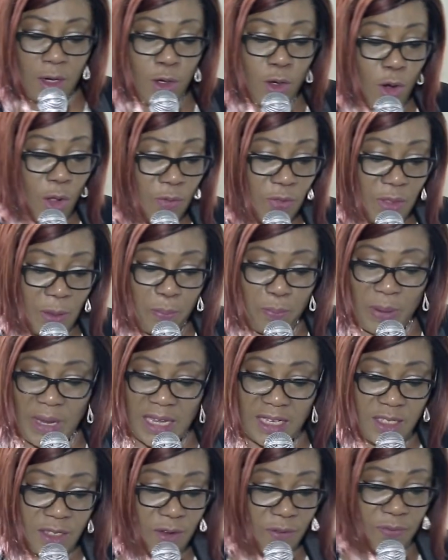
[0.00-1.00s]
Not the
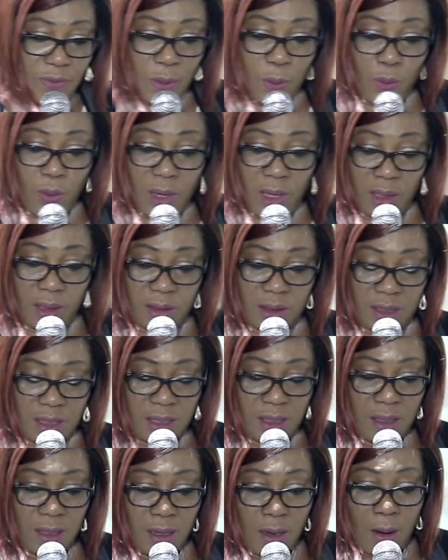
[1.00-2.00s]
peace of the world,
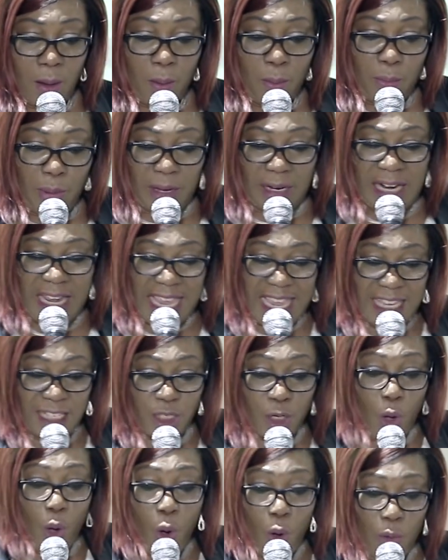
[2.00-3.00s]
but
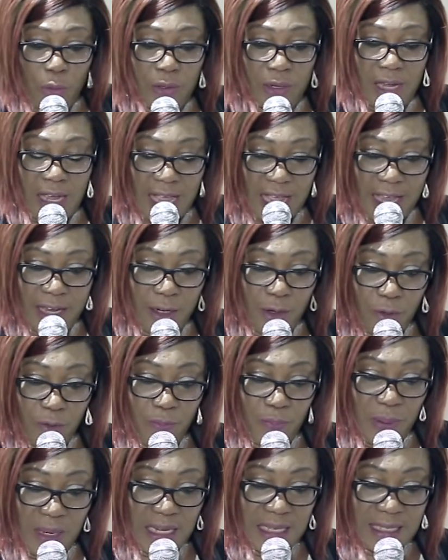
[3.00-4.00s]
his own kind
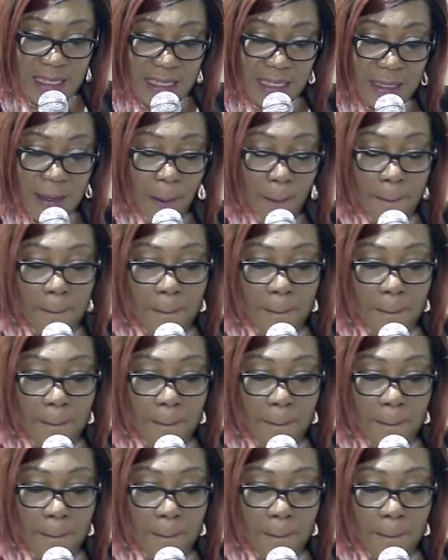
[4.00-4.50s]
of peace.